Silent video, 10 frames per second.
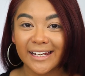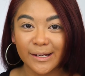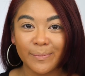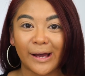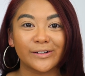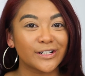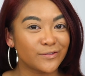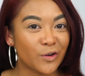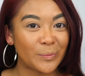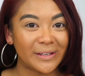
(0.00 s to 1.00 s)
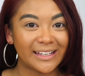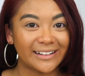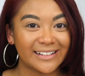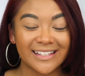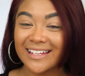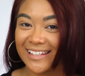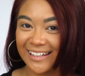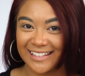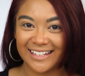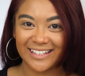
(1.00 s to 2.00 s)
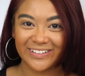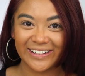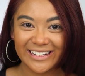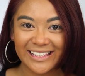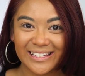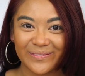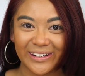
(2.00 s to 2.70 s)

setting powders for beginners. So let's get straight into this